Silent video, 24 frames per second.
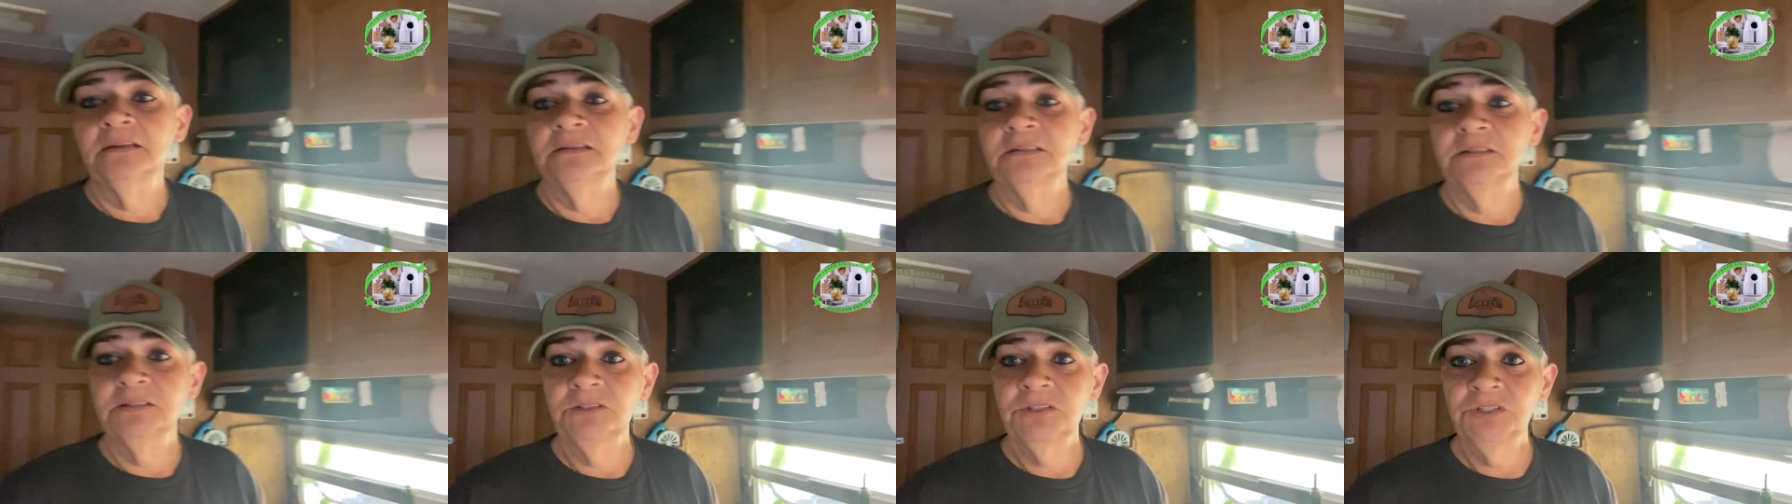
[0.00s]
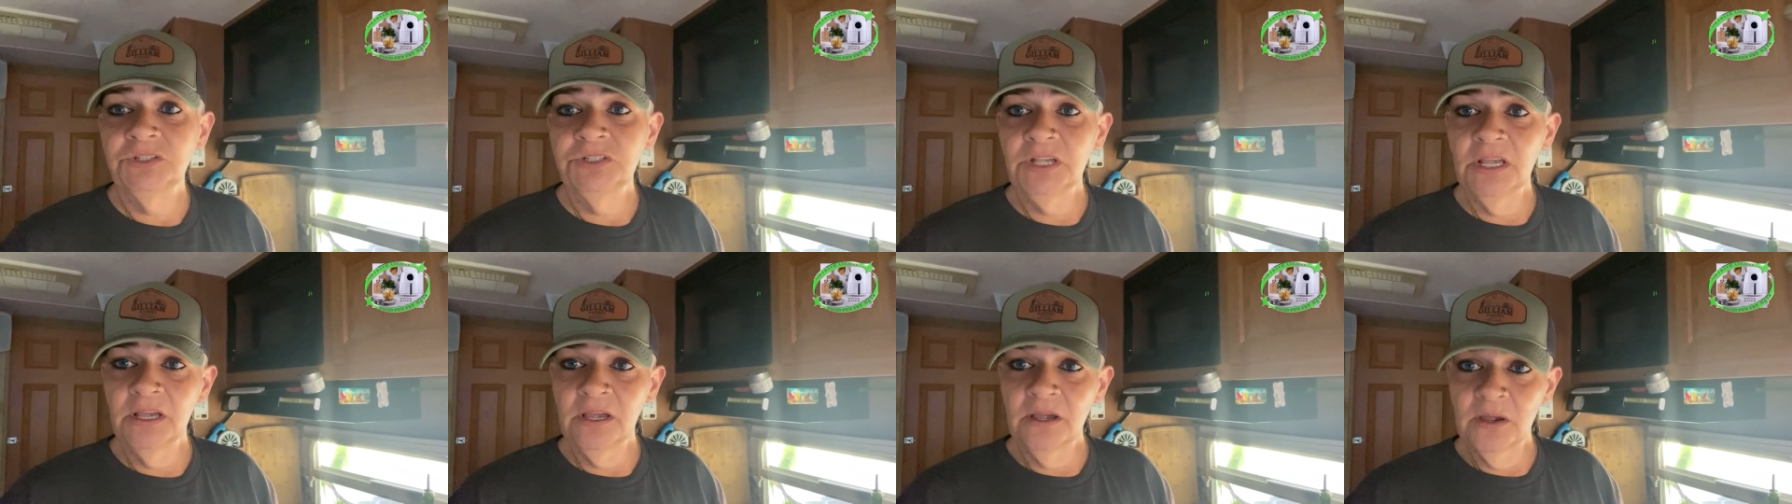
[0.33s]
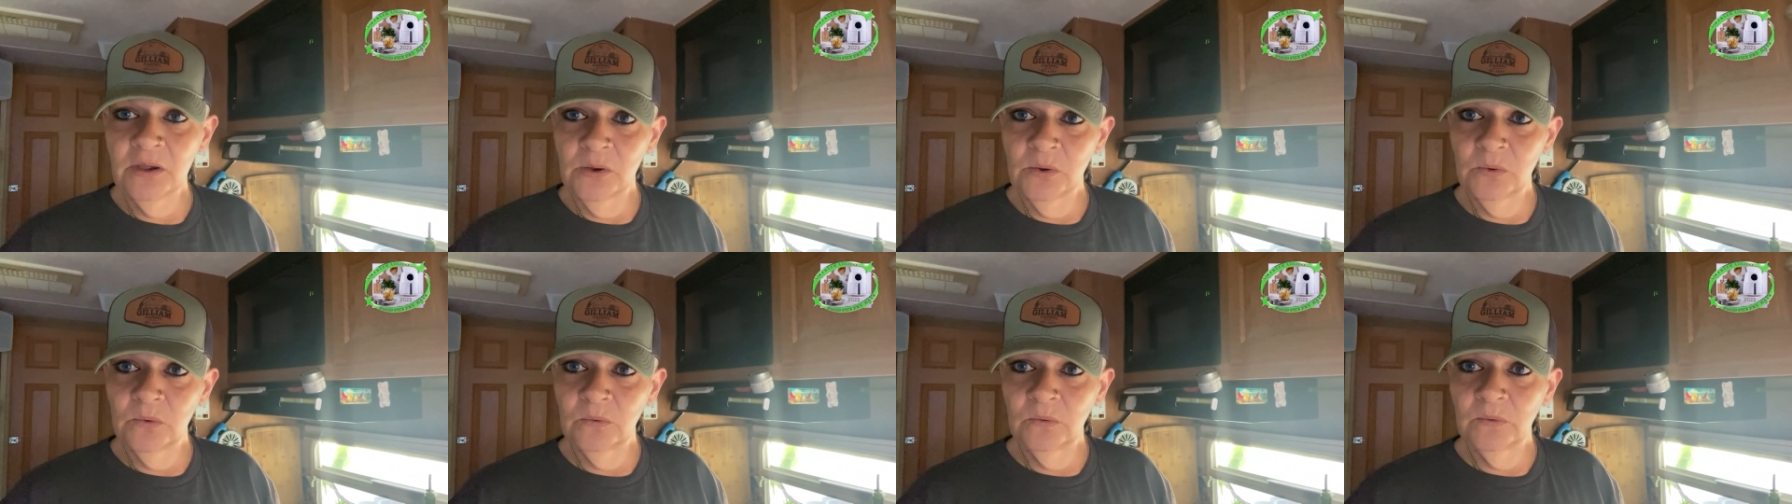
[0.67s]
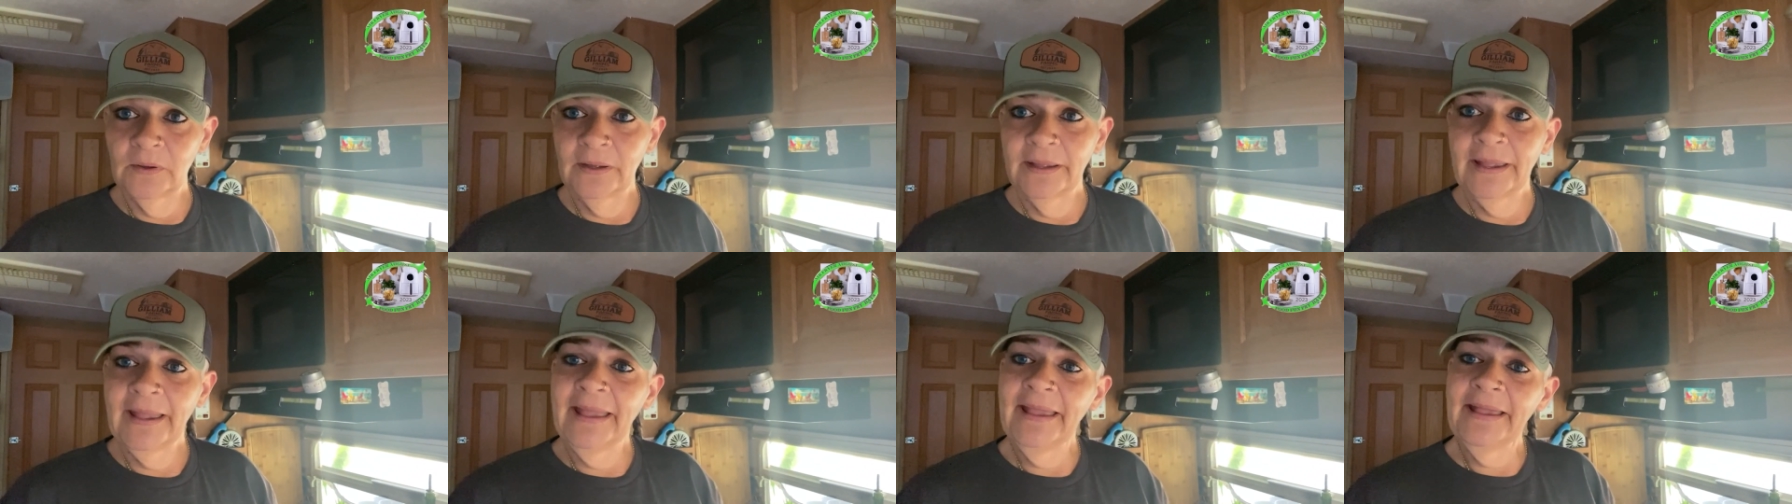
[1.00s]
So,
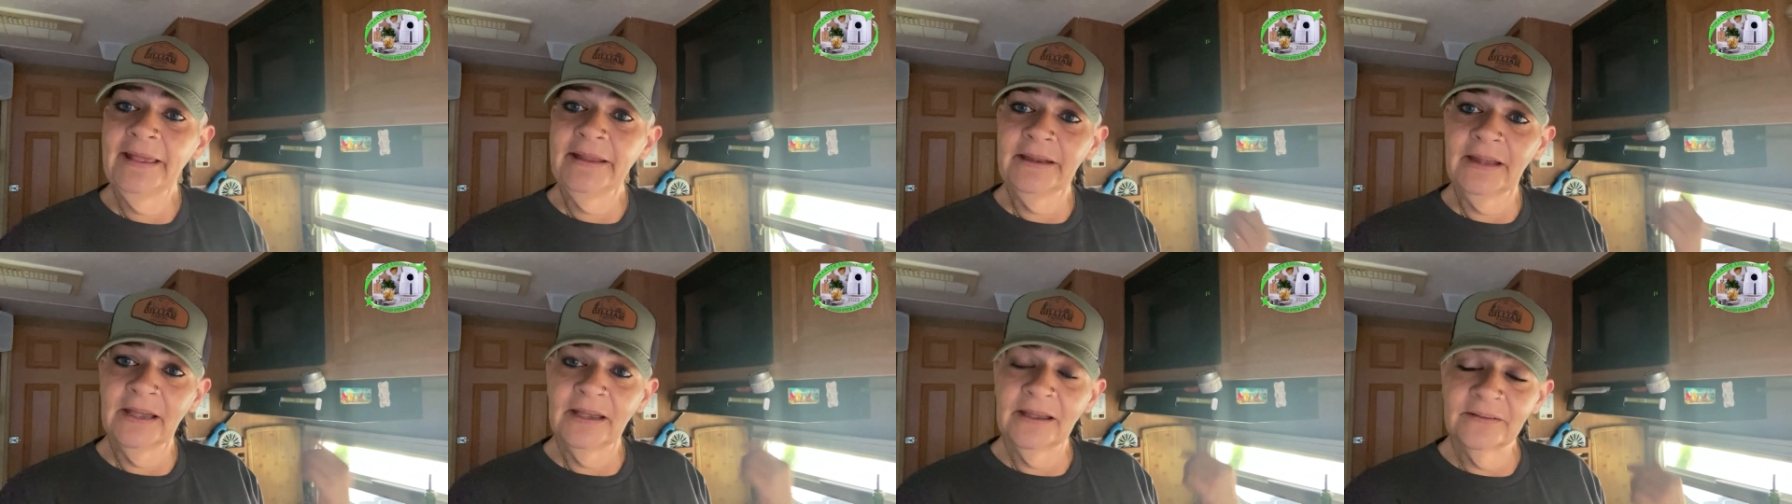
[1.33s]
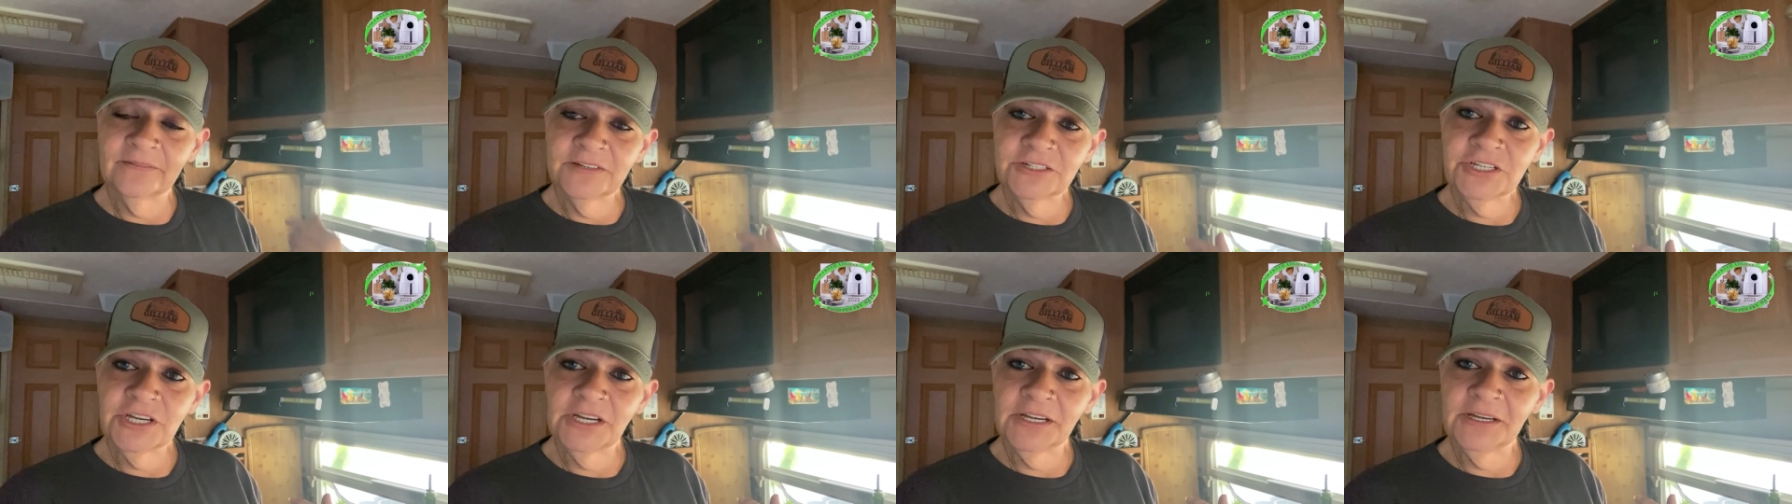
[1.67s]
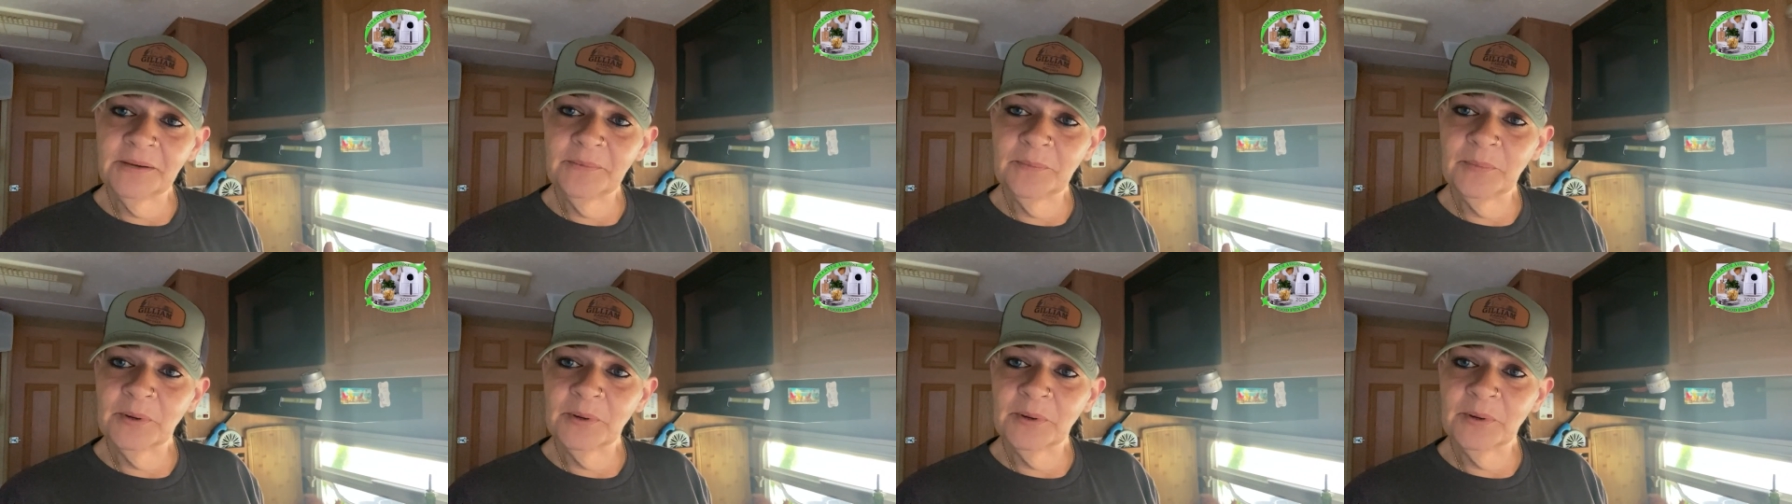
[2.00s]
and I have a chicken